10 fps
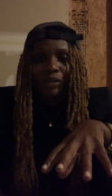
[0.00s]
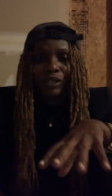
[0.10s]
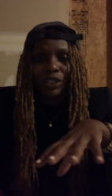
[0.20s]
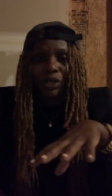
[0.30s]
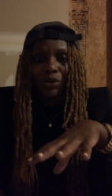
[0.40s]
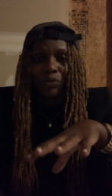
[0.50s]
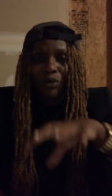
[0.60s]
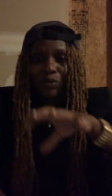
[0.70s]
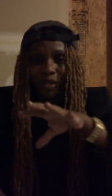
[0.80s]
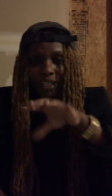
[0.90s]
So
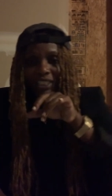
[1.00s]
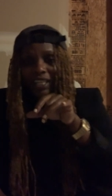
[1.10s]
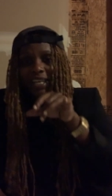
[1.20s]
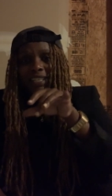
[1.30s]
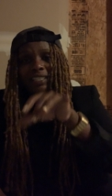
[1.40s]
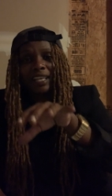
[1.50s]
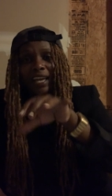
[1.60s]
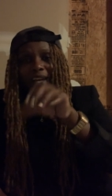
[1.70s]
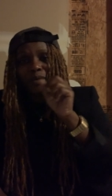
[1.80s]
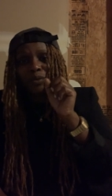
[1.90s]
we want to change
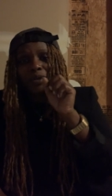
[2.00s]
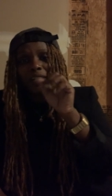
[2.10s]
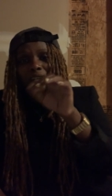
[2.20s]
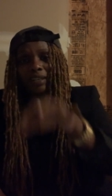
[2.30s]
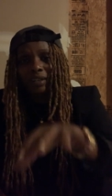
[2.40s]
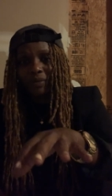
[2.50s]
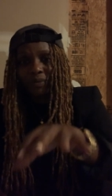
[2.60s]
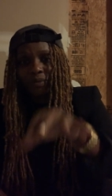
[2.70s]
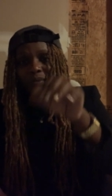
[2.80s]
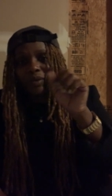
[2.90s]
that. We want
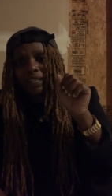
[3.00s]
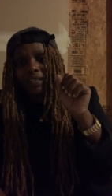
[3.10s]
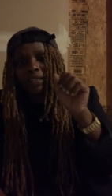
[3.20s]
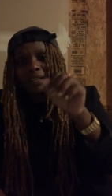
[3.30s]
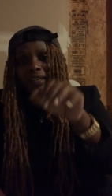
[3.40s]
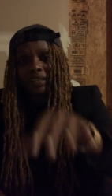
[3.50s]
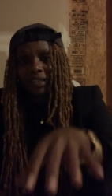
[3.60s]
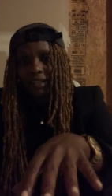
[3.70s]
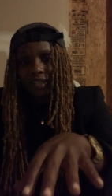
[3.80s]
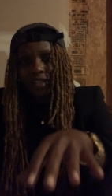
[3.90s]
to
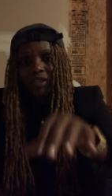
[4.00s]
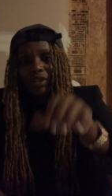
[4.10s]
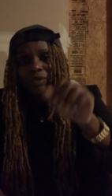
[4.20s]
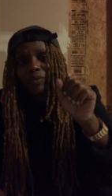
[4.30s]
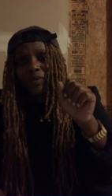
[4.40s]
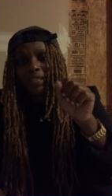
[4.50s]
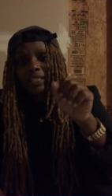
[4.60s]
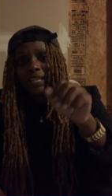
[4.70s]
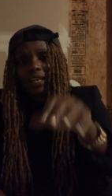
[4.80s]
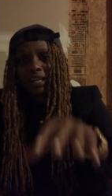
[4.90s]

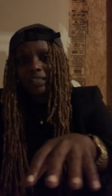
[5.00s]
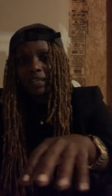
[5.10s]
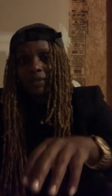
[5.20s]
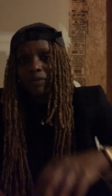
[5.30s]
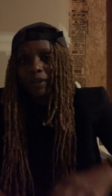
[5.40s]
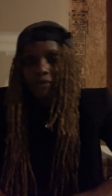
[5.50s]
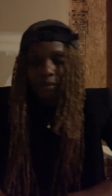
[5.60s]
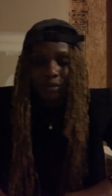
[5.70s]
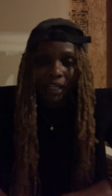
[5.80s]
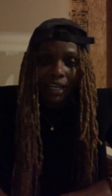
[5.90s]
take ourselves away
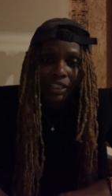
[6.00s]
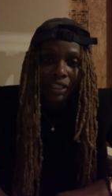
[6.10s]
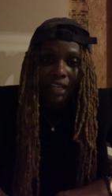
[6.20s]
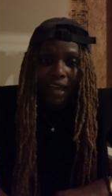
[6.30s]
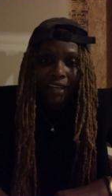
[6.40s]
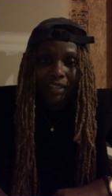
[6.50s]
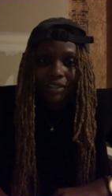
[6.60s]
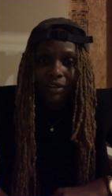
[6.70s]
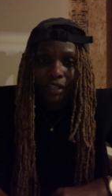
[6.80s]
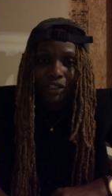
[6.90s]
from changing and actually
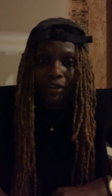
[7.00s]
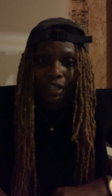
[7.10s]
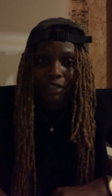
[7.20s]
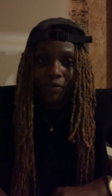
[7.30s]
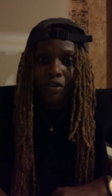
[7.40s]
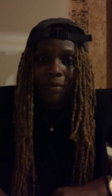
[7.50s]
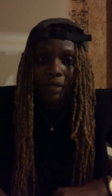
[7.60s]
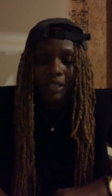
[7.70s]
start transforming.